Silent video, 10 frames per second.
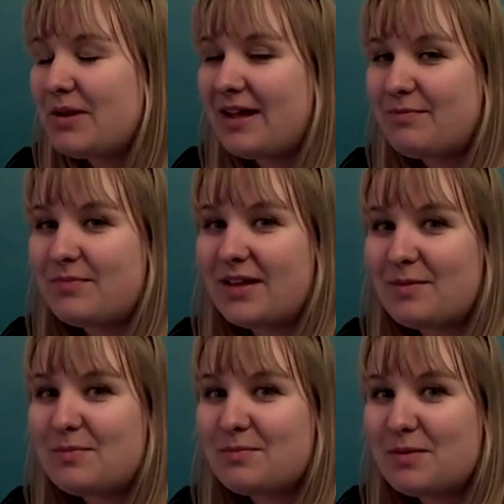But I'm
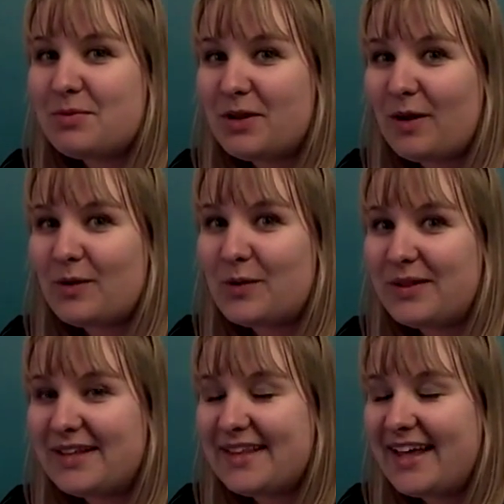pretty
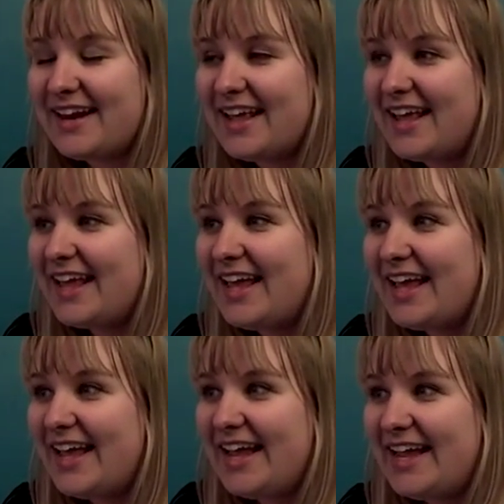hardcore like that.
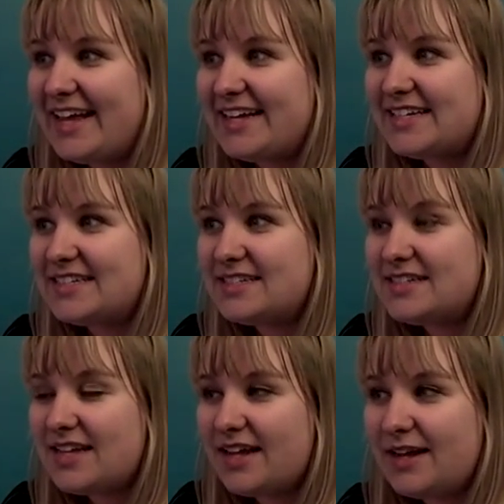
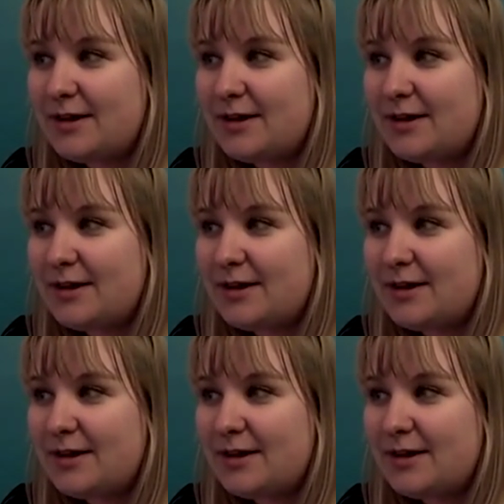And